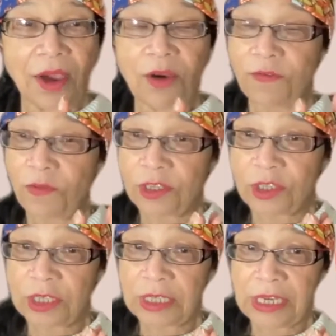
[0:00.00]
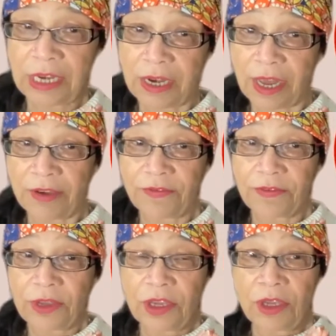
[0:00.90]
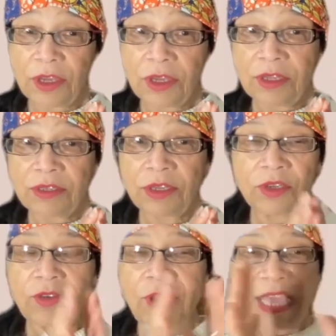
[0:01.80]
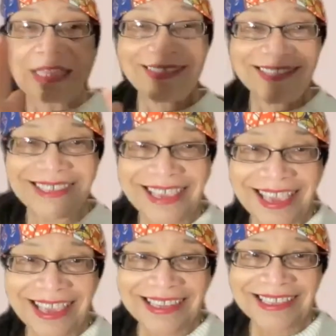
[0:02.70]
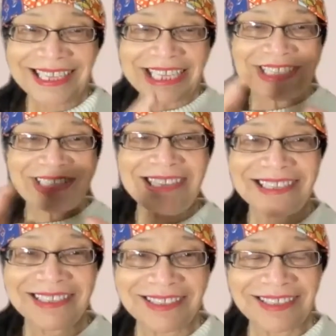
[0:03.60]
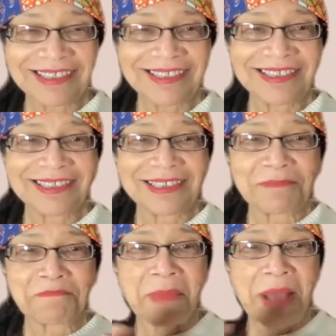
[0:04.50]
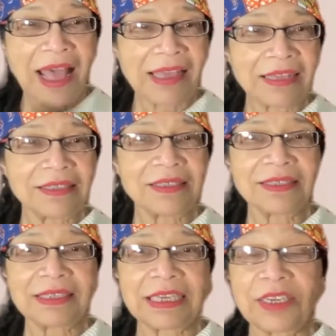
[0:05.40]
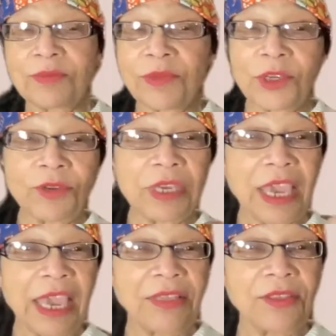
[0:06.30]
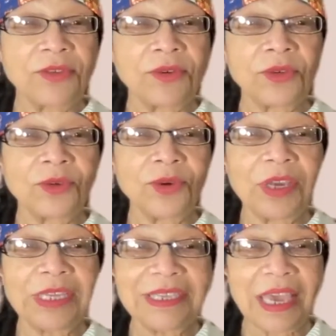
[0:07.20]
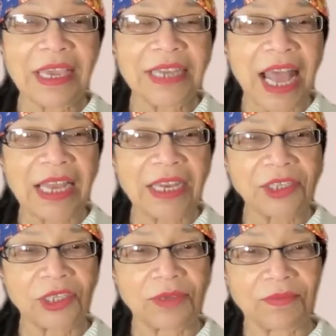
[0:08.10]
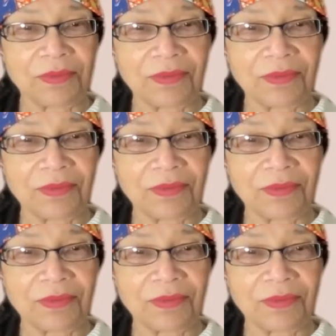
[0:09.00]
are fortunate enough to transcend distance and miles and communicate through technology.